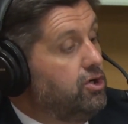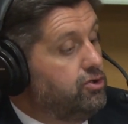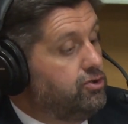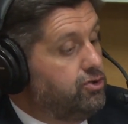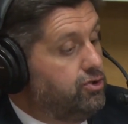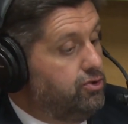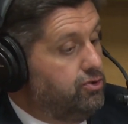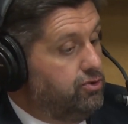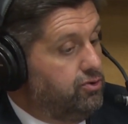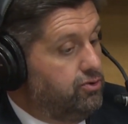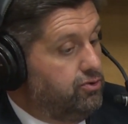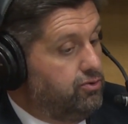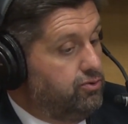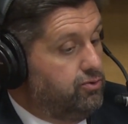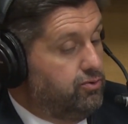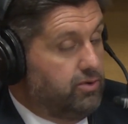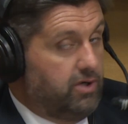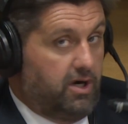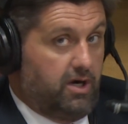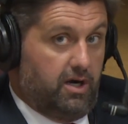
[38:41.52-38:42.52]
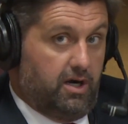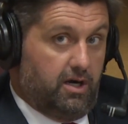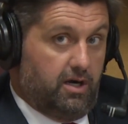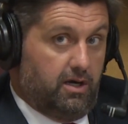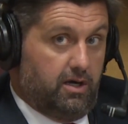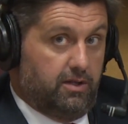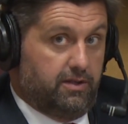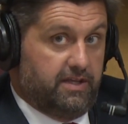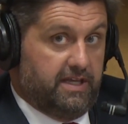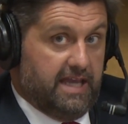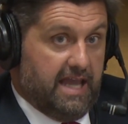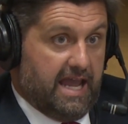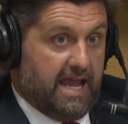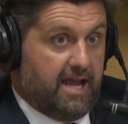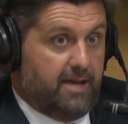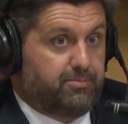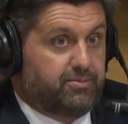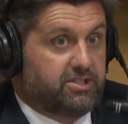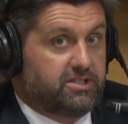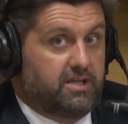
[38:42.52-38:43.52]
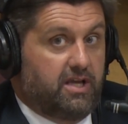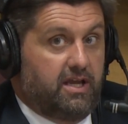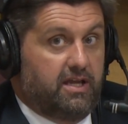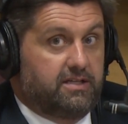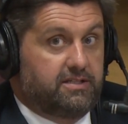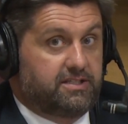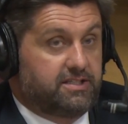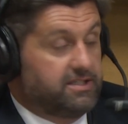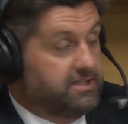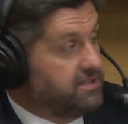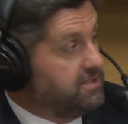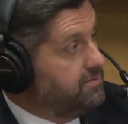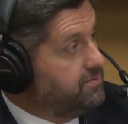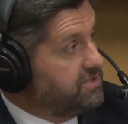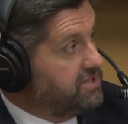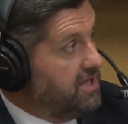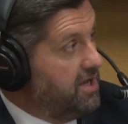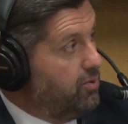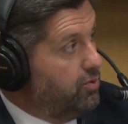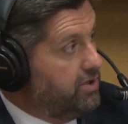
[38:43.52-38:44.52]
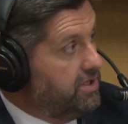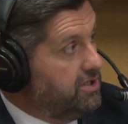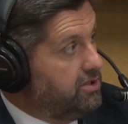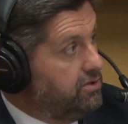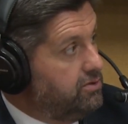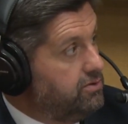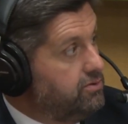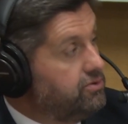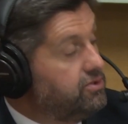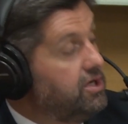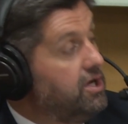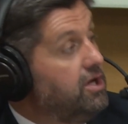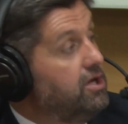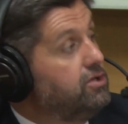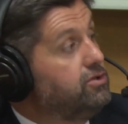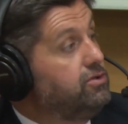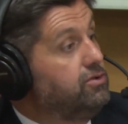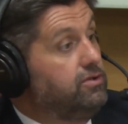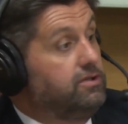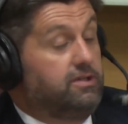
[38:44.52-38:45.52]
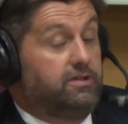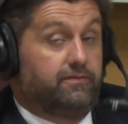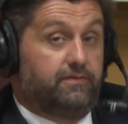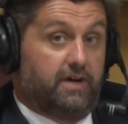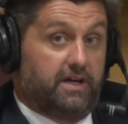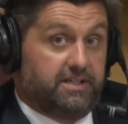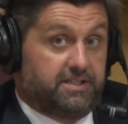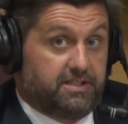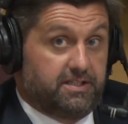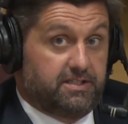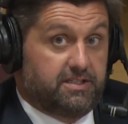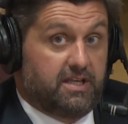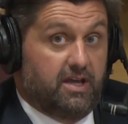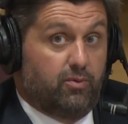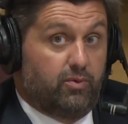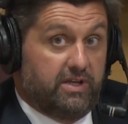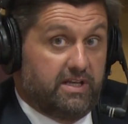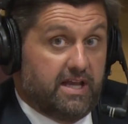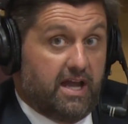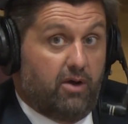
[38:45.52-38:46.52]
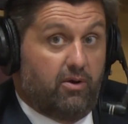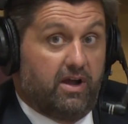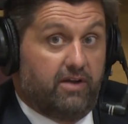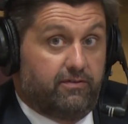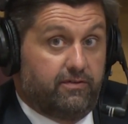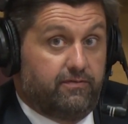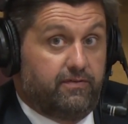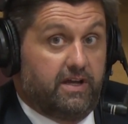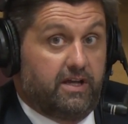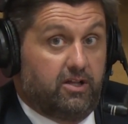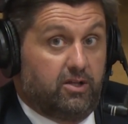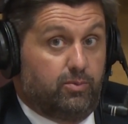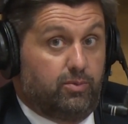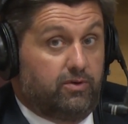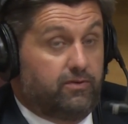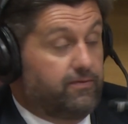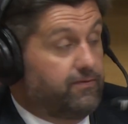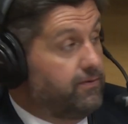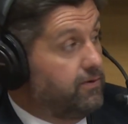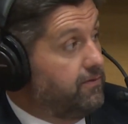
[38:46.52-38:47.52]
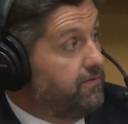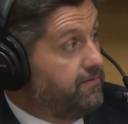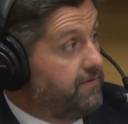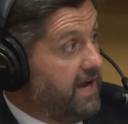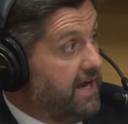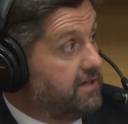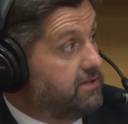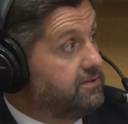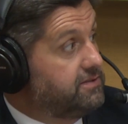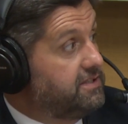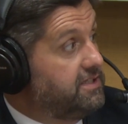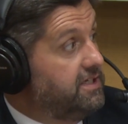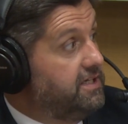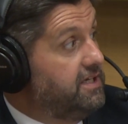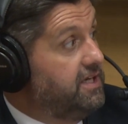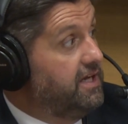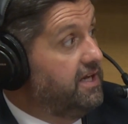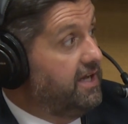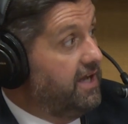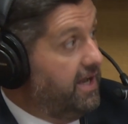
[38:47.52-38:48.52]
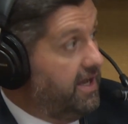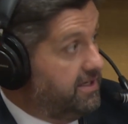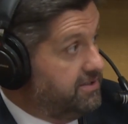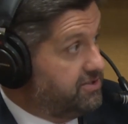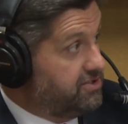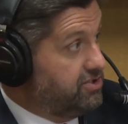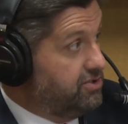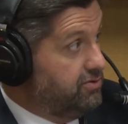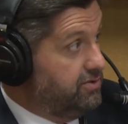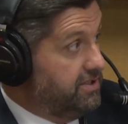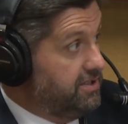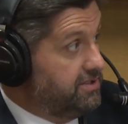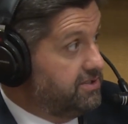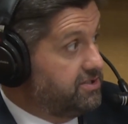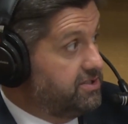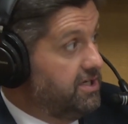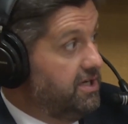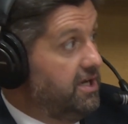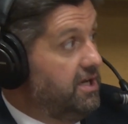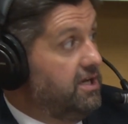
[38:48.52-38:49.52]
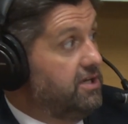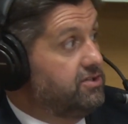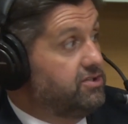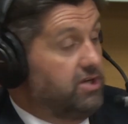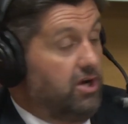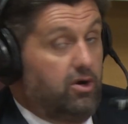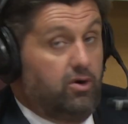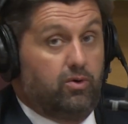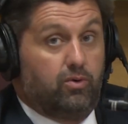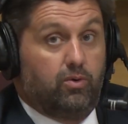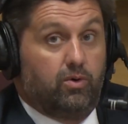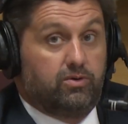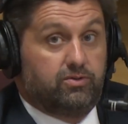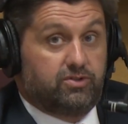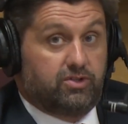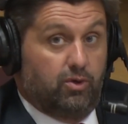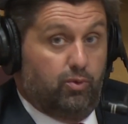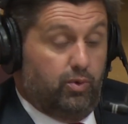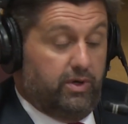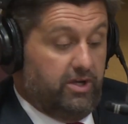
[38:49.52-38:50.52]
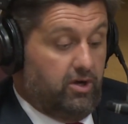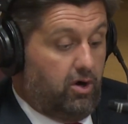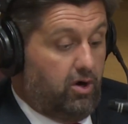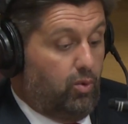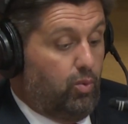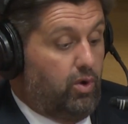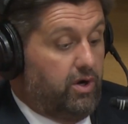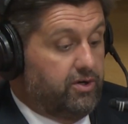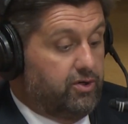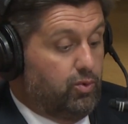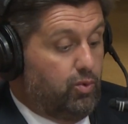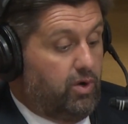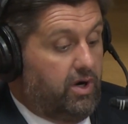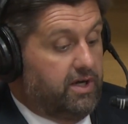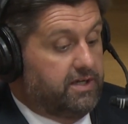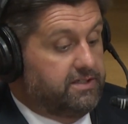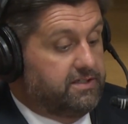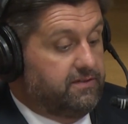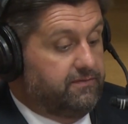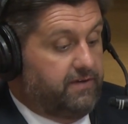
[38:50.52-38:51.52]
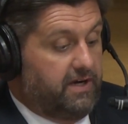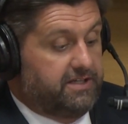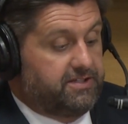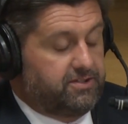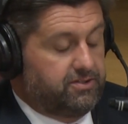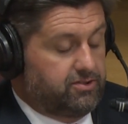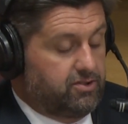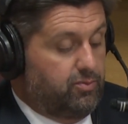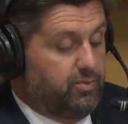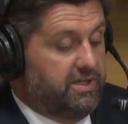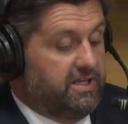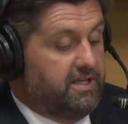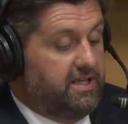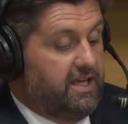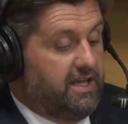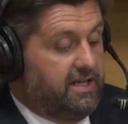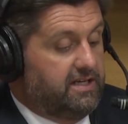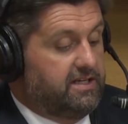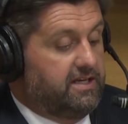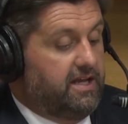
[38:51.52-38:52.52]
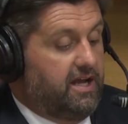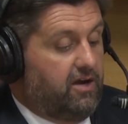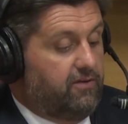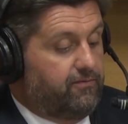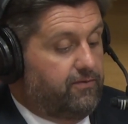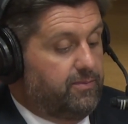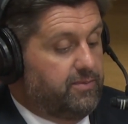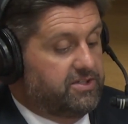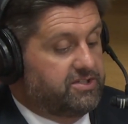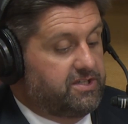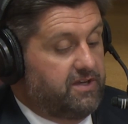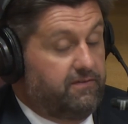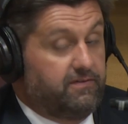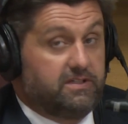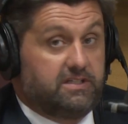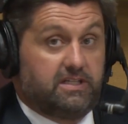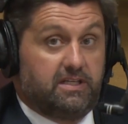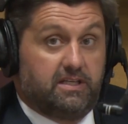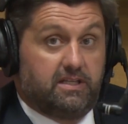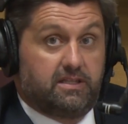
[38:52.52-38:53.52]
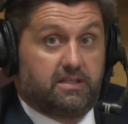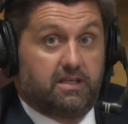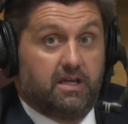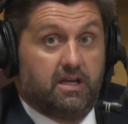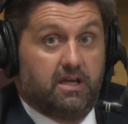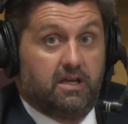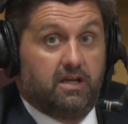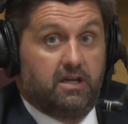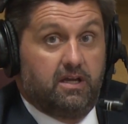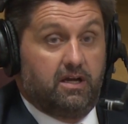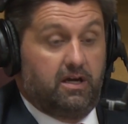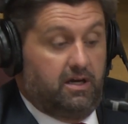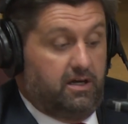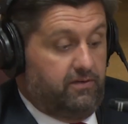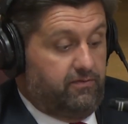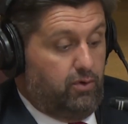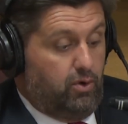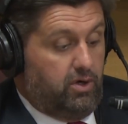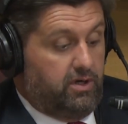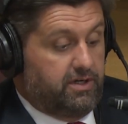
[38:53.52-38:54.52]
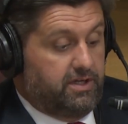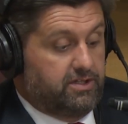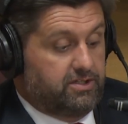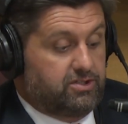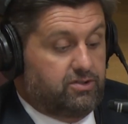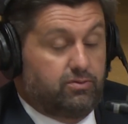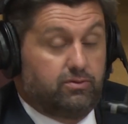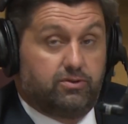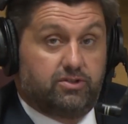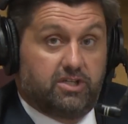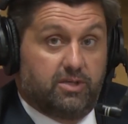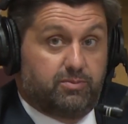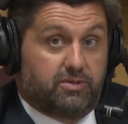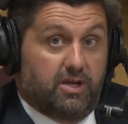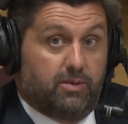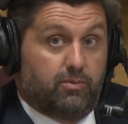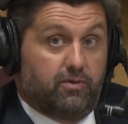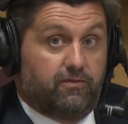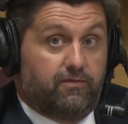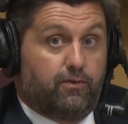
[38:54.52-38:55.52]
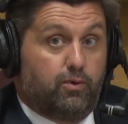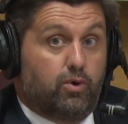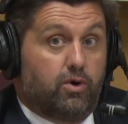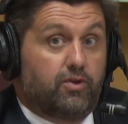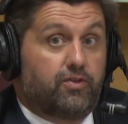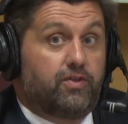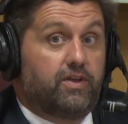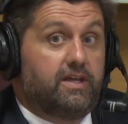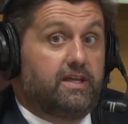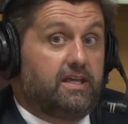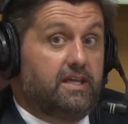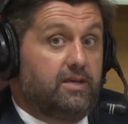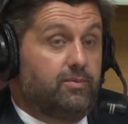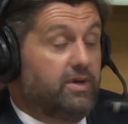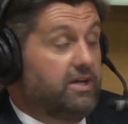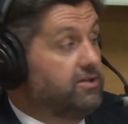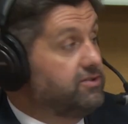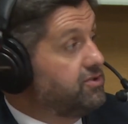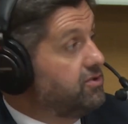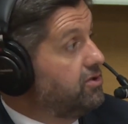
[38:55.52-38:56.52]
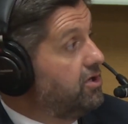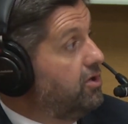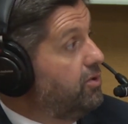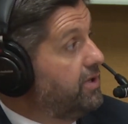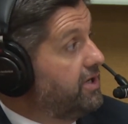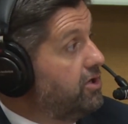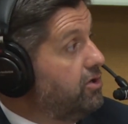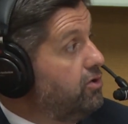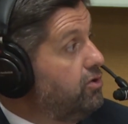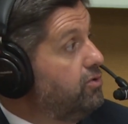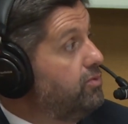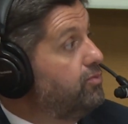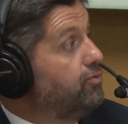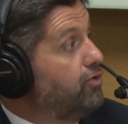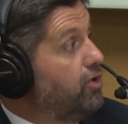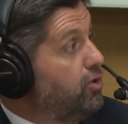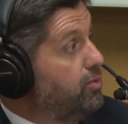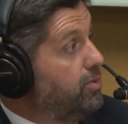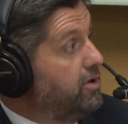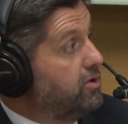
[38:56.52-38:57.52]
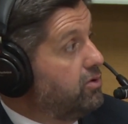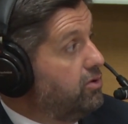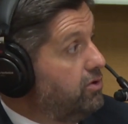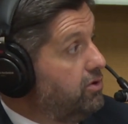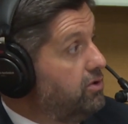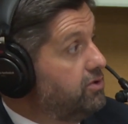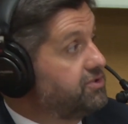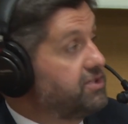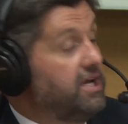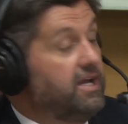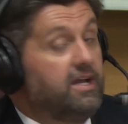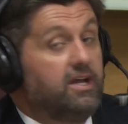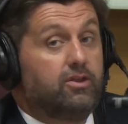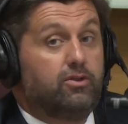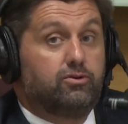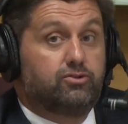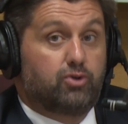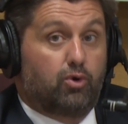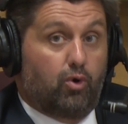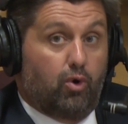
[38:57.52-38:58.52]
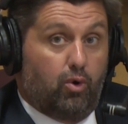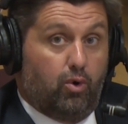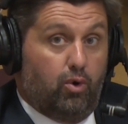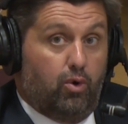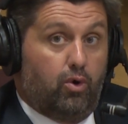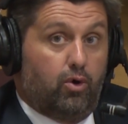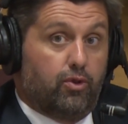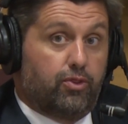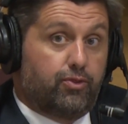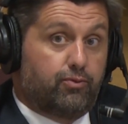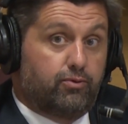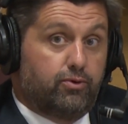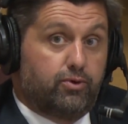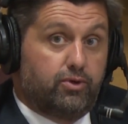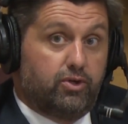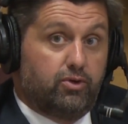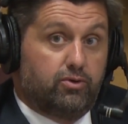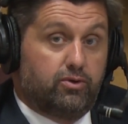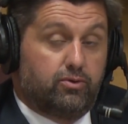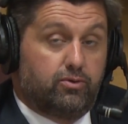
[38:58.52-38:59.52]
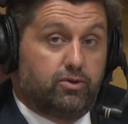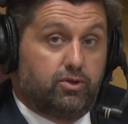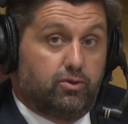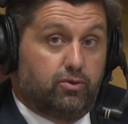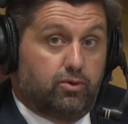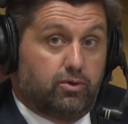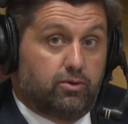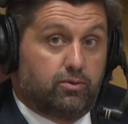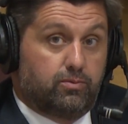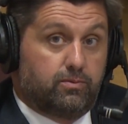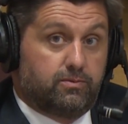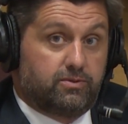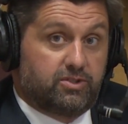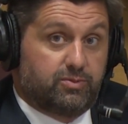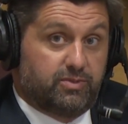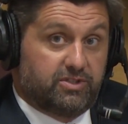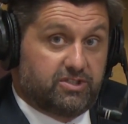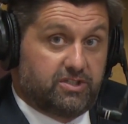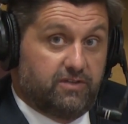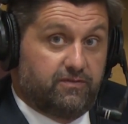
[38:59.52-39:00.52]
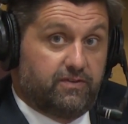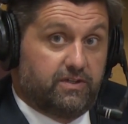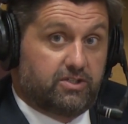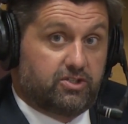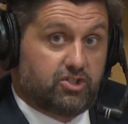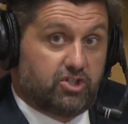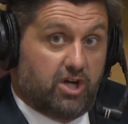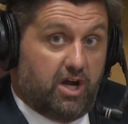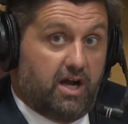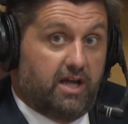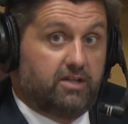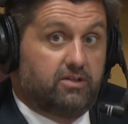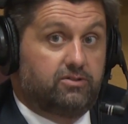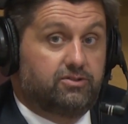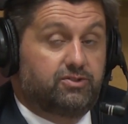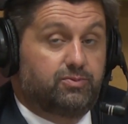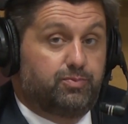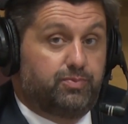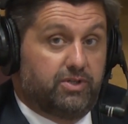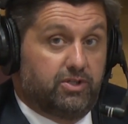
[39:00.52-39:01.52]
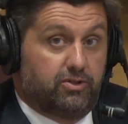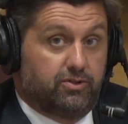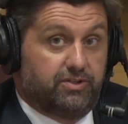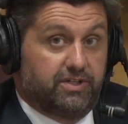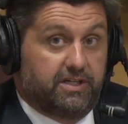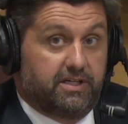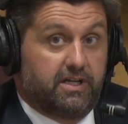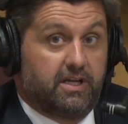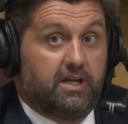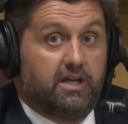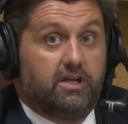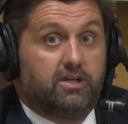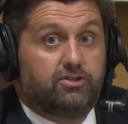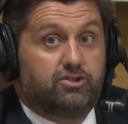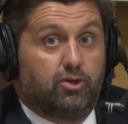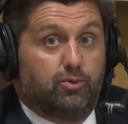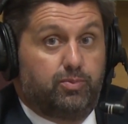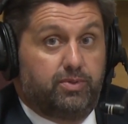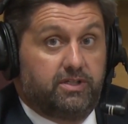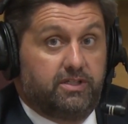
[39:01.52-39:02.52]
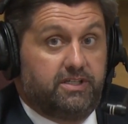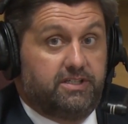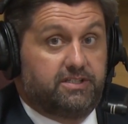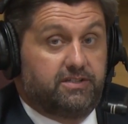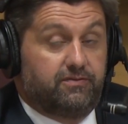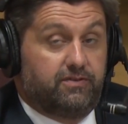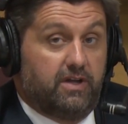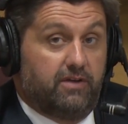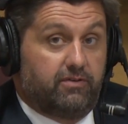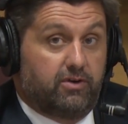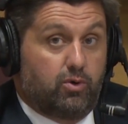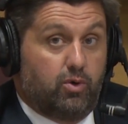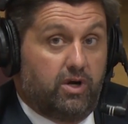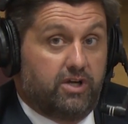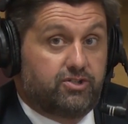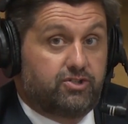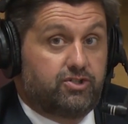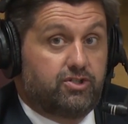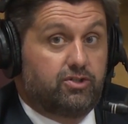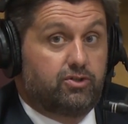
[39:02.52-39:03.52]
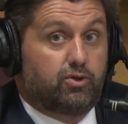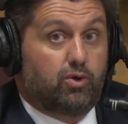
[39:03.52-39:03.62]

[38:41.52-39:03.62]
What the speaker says: to the apps and systems that we use to the devices that we now have available for faculty and students. So we are one-to-one. Devices are being handed out from the 17th of August through September 4th. Emails are going home, robocalls. Those are all through your specific child's building. So please, if you have a question,